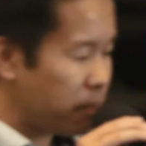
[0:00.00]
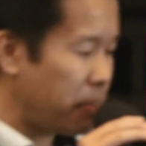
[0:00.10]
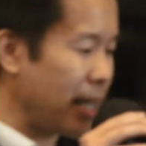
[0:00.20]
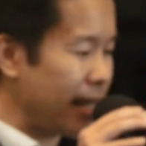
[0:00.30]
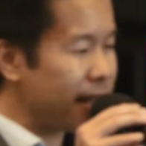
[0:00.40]

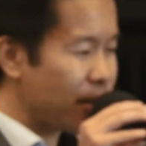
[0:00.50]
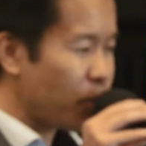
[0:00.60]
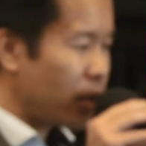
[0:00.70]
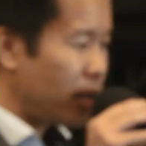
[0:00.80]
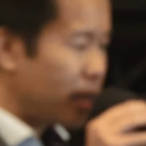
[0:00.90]
place
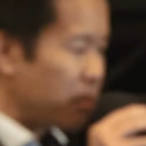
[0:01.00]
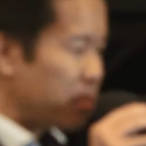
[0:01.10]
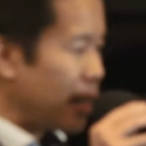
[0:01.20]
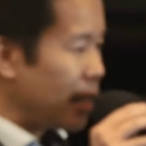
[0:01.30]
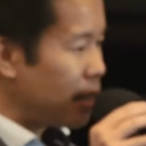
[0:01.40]
where you
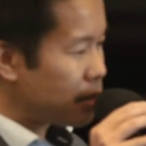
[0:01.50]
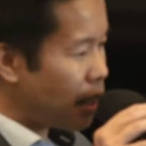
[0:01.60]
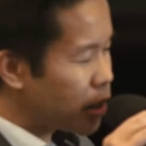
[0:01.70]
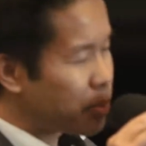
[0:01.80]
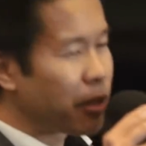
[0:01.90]
can
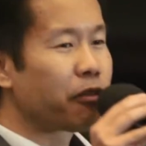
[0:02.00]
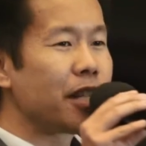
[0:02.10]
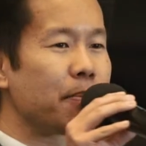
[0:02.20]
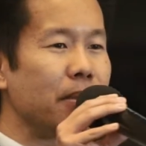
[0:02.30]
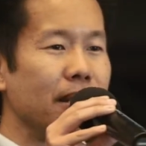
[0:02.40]
play ultimate
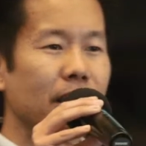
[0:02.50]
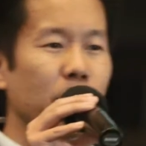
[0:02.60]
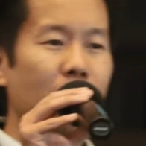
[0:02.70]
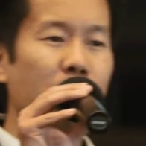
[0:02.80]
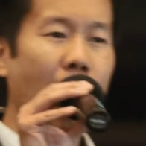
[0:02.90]
frisbee,
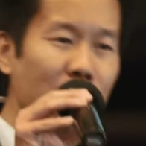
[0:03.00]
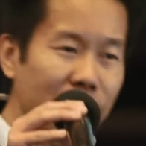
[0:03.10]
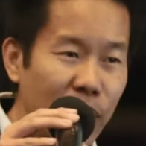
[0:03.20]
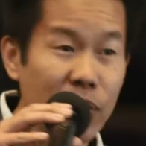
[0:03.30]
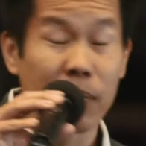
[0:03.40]
and we had
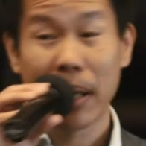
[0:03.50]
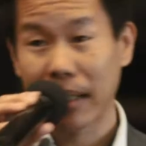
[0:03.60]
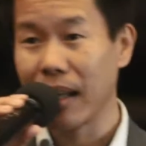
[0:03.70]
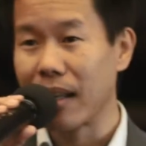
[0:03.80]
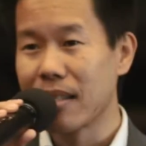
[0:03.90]
barbecues and
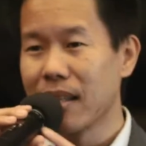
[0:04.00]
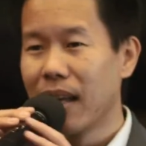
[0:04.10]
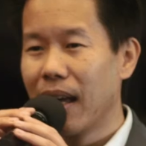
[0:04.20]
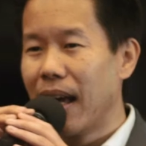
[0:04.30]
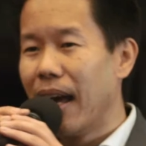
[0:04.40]
picnics.
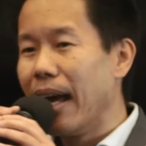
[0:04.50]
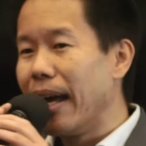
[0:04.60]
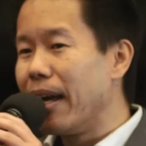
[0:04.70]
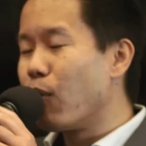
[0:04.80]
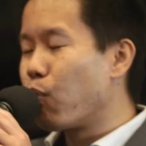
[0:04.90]

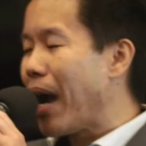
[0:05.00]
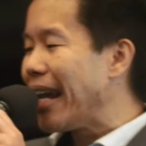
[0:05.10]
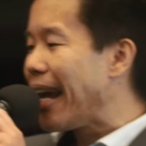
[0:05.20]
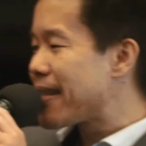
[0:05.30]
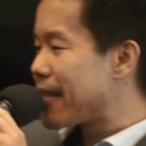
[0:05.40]
And
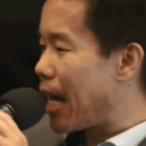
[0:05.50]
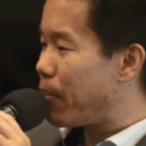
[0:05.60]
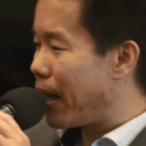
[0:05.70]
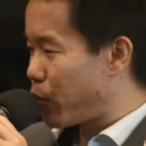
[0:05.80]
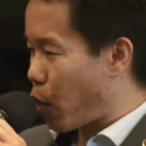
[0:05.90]
right outside
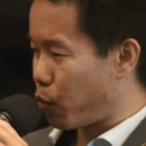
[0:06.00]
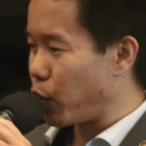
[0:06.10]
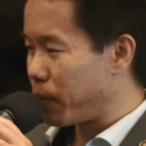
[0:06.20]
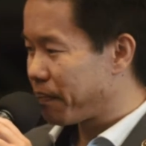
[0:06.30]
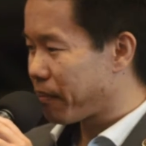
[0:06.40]
my dorm
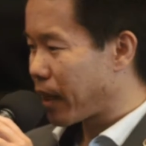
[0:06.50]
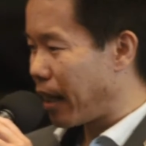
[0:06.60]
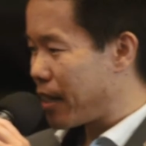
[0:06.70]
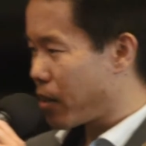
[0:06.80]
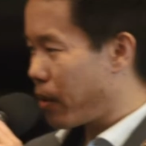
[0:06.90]
room,
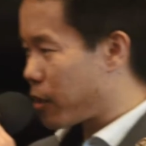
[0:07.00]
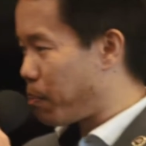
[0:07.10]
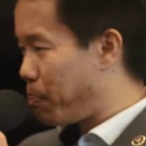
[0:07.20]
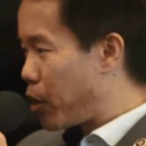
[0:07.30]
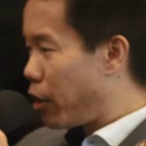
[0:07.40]
I saw this
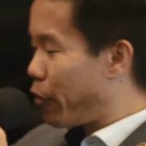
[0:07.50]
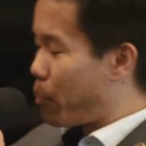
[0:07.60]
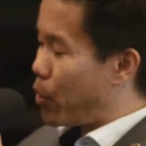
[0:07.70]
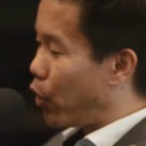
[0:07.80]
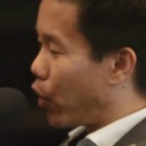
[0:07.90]
beautiful
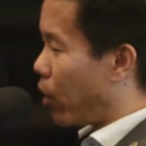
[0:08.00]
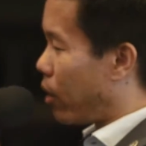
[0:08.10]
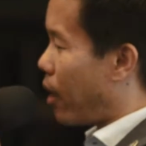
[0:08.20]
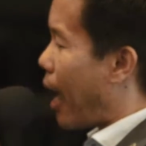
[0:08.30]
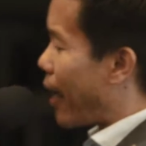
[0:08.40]

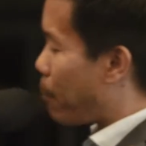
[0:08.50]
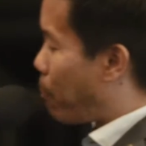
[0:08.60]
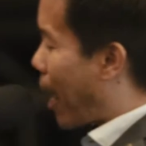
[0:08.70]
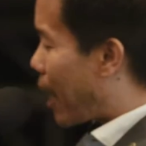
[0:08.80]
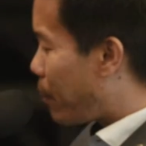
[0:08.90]
mural. On the
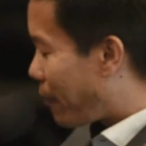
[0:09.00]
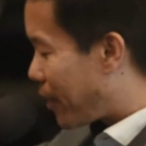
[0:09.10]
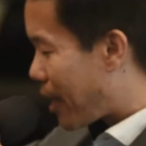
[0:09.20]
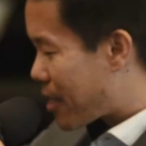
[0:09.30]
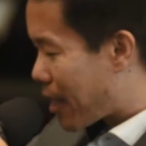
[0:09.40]
bottom
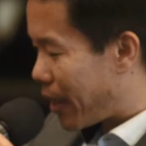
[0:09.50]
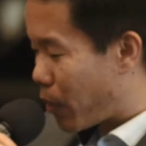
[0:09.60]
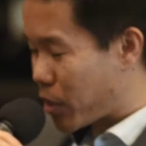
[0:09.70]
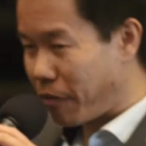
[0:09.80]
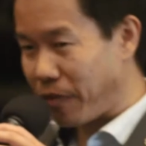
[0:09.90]
left-hand side,
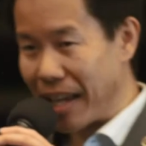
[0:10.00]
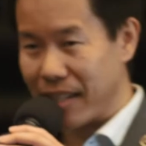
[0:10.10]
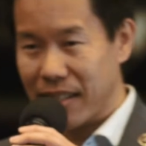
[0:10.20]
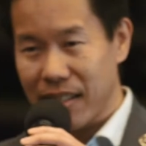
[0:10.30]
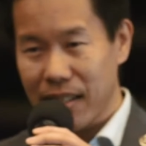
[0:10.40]
there was a
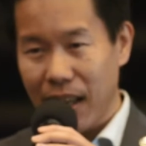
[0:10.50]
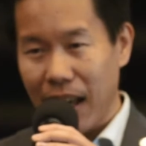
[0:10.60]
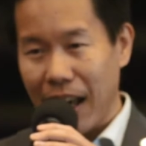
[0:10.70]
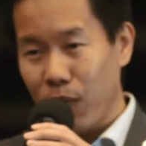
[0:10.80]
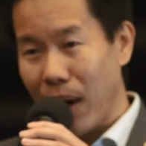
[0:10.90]
face,
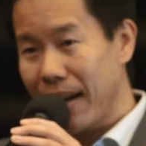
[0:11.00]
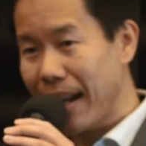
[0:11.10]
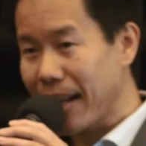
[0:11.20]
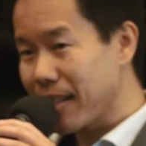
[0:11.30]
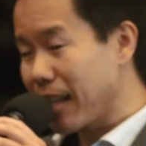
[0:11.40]
and right
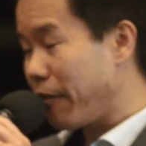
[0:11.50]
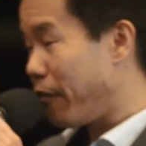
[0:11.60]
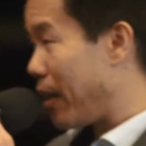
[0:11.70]
next to that